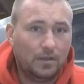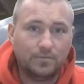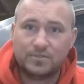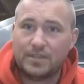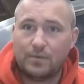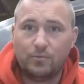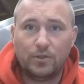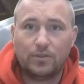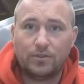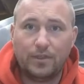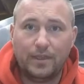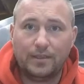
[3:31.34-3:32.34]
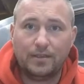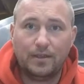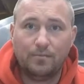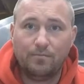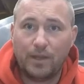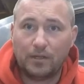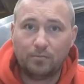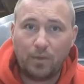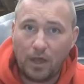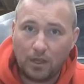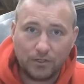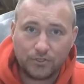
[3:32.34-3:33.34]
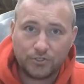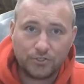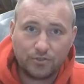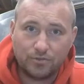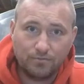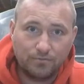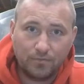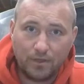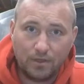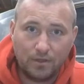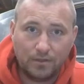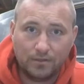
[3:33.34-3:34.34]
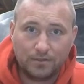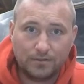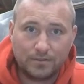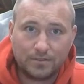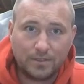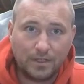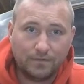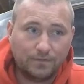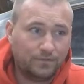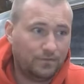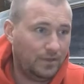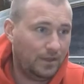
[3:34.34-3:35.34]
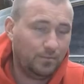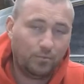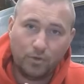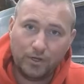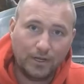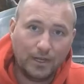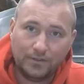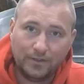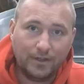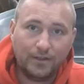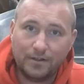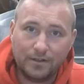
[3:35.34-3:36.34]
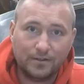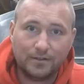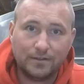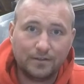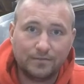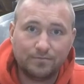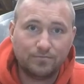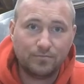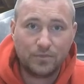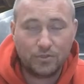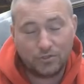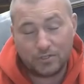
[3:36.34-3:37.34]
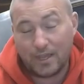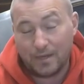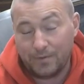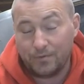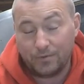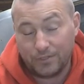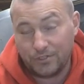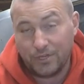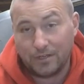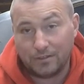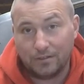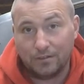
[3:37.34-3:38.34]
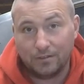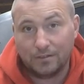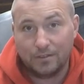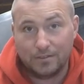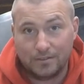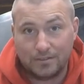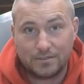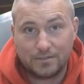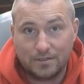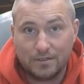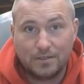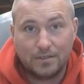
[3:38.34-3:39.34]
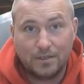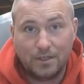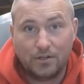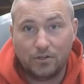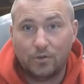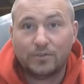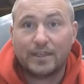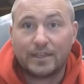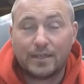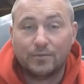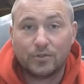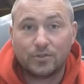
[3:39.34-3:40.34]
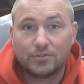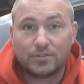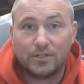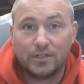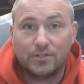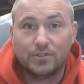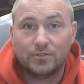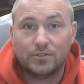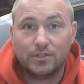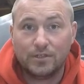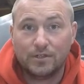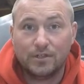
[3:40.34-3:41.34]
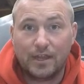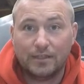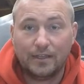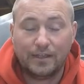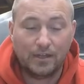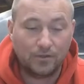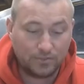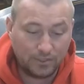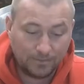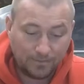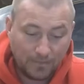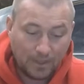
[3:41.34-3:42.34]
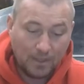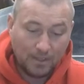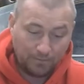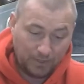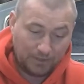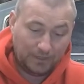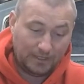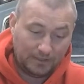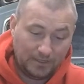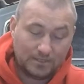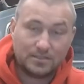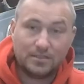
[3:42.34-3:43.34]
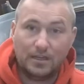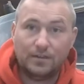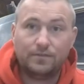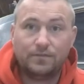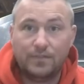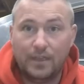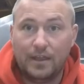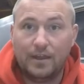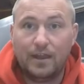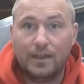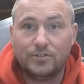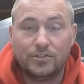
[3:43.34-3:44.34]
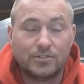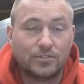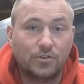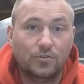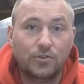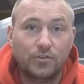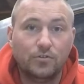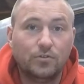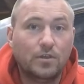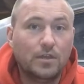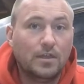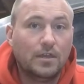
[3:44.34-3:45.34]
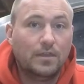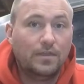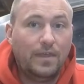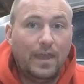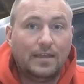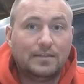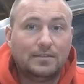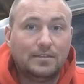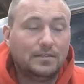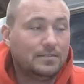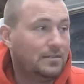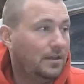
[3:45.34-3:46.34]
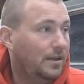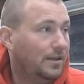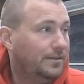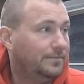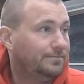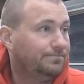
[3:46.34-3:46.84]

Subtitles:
Same with like metal polish stuff. They put it on there, and you just got to be really gentle because you don't know what that chemical is going to do to your headlight housing. But like this stuff that I just showed you, that's a